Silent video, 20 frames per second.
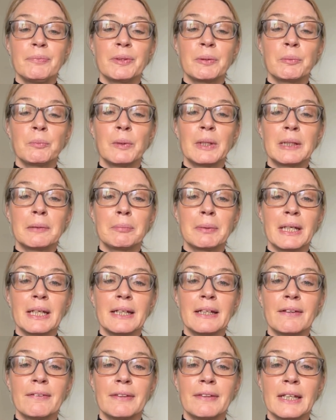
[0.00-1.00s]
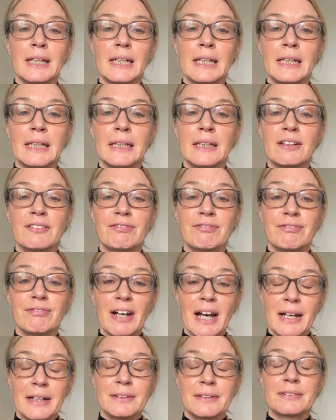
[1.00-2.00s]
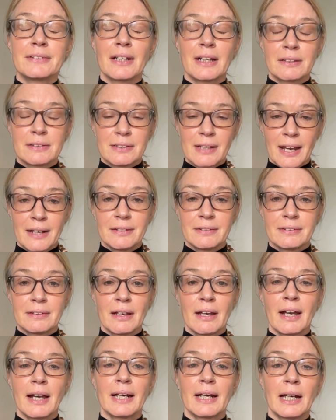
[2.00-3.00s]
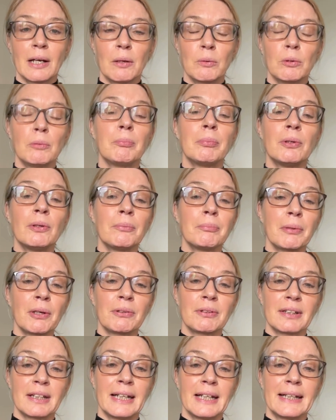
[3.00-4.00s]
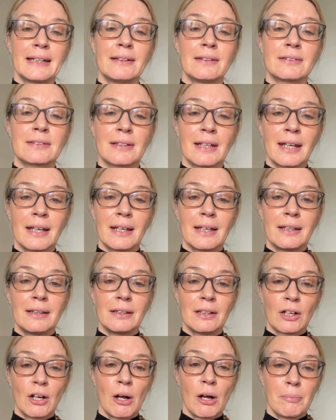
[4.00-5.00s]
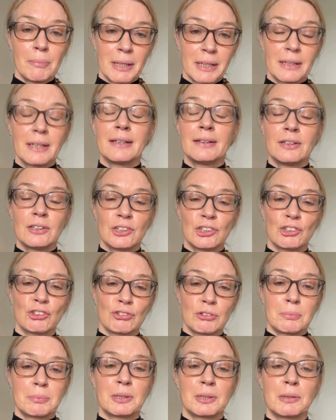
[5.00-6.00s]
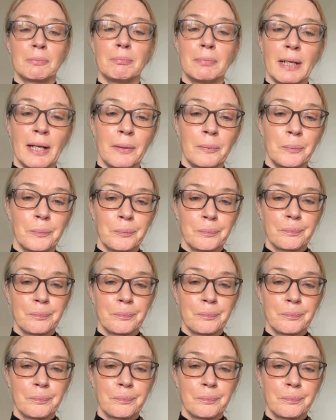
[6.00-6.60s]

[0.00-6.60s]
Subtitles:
will be the Find a Tender, and I will put both the links in the description below.